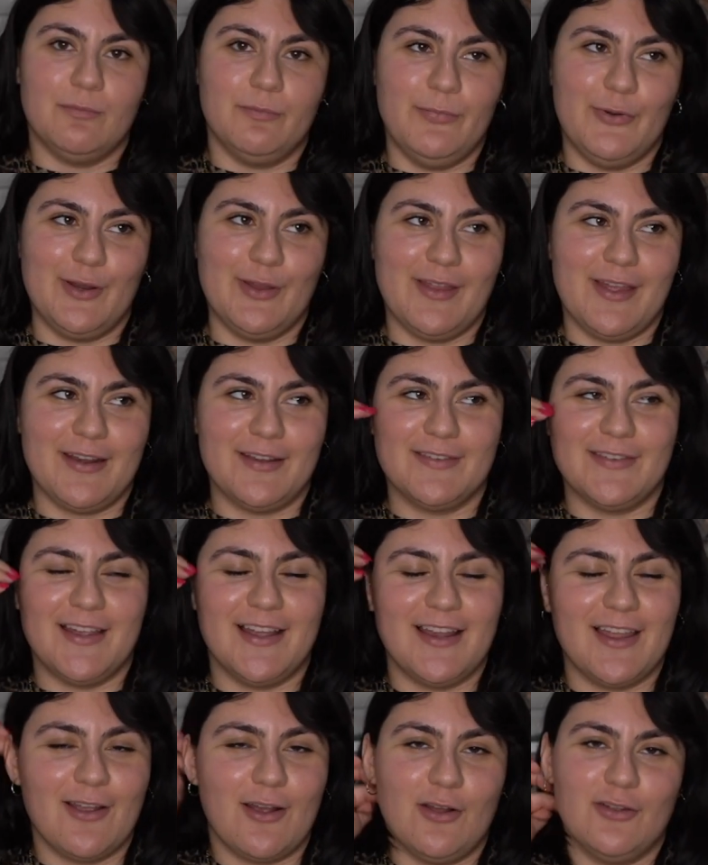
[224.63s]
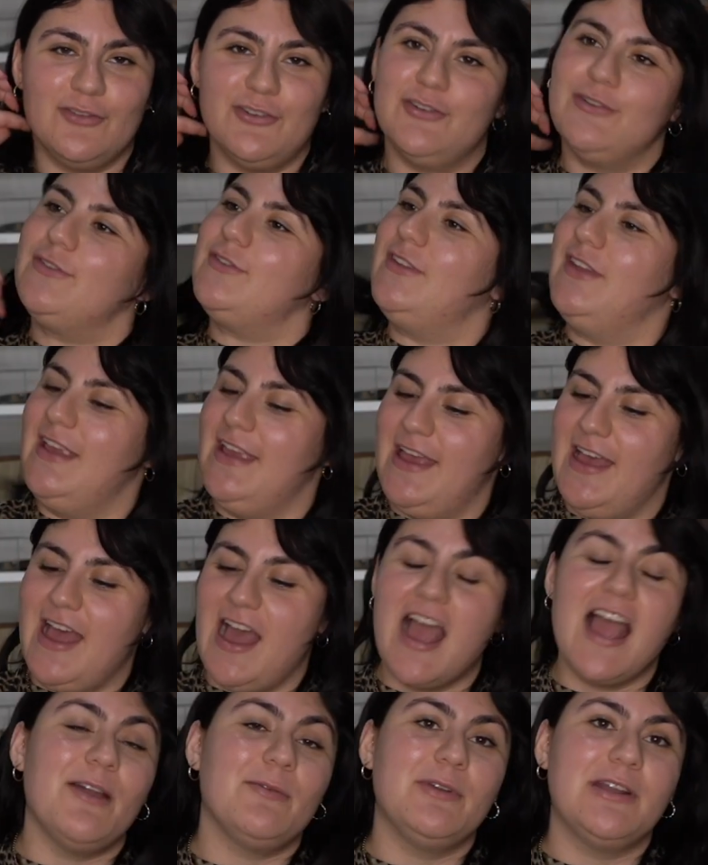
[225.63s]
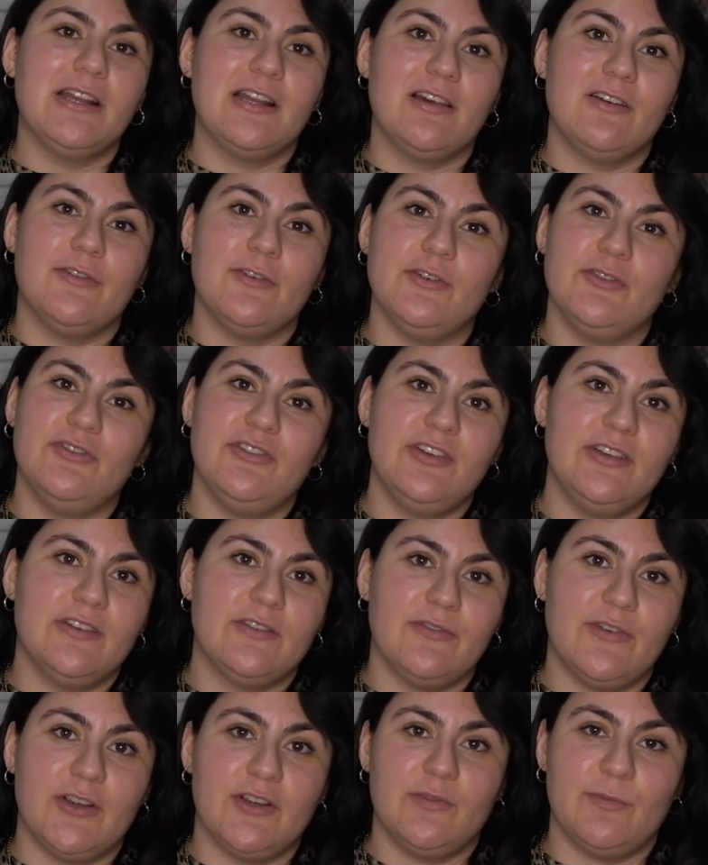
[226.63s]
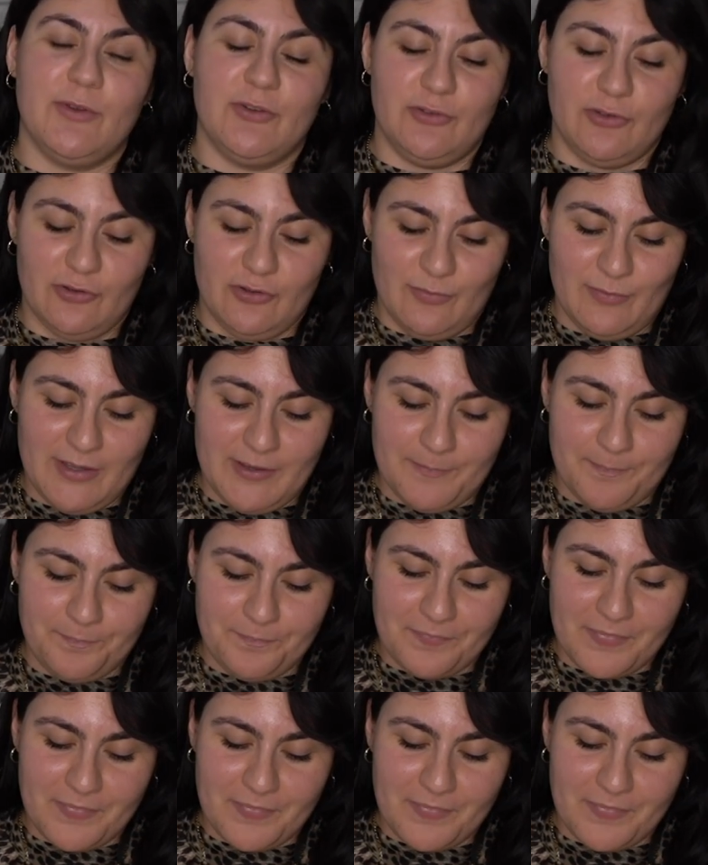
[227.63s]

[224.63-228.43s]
Putting that aside, like all jokes, I really love her. She is very special to me.